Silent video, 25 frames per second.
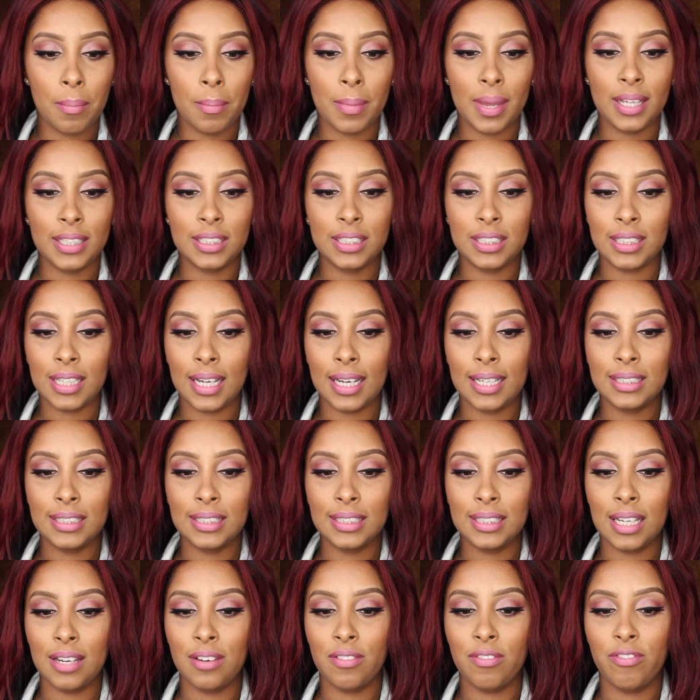It's
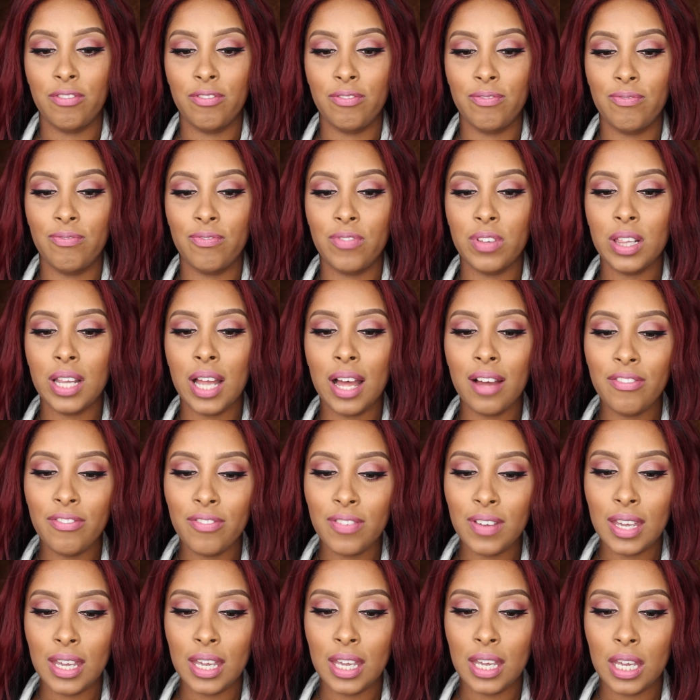nice and
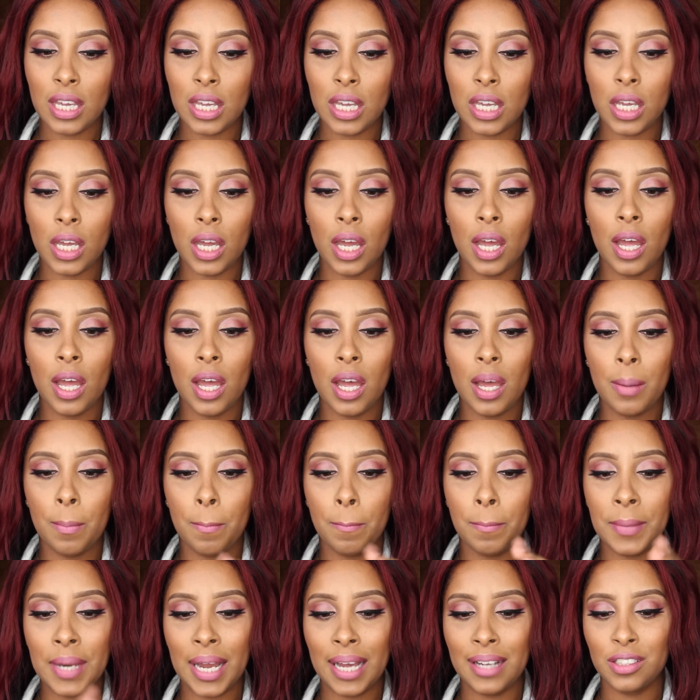fluffy,
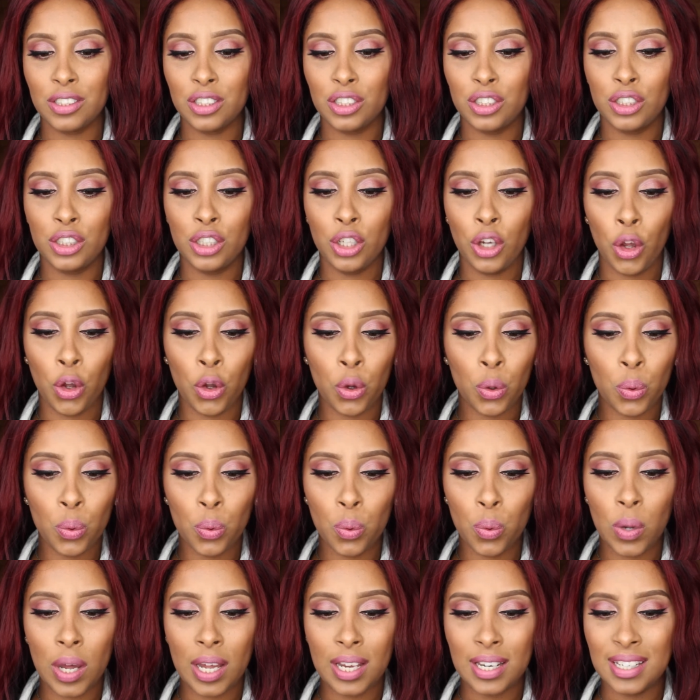not
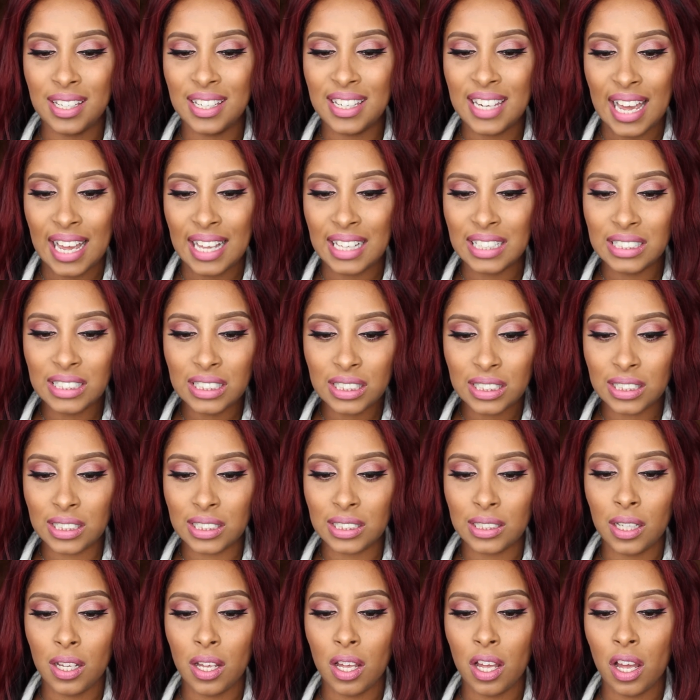too
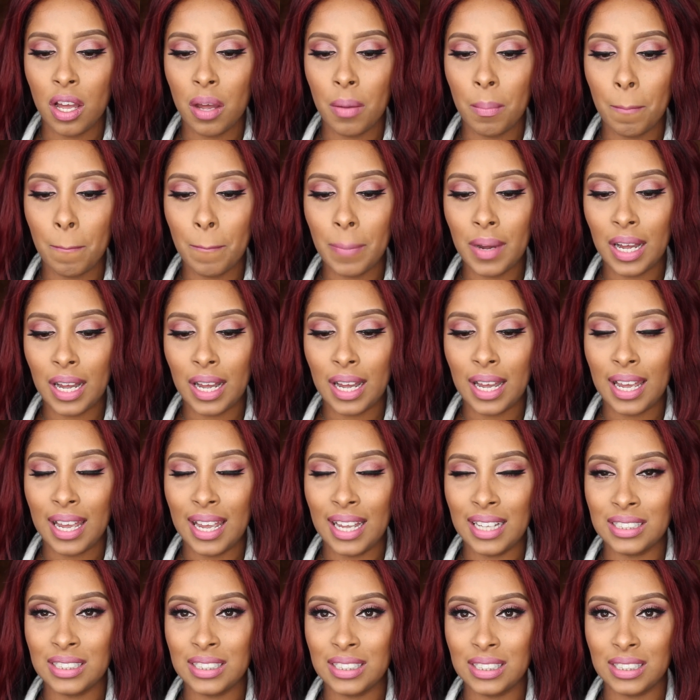dense, but
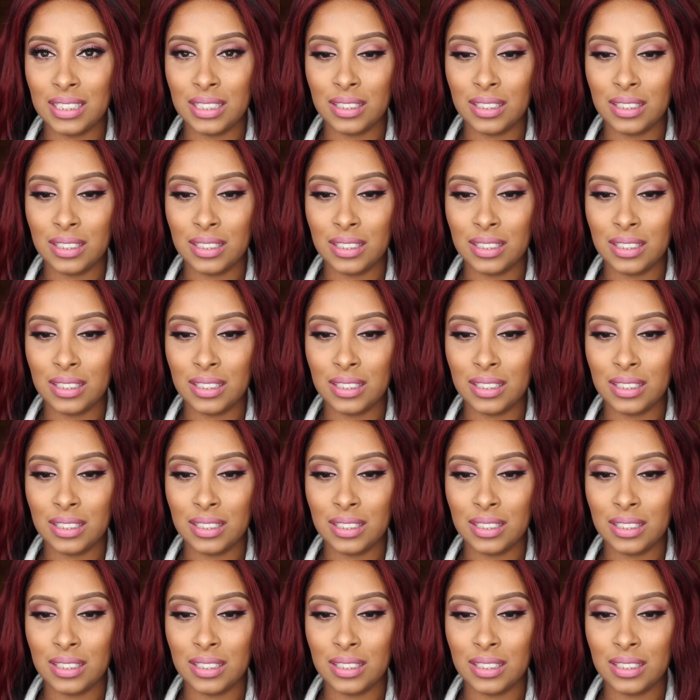it's,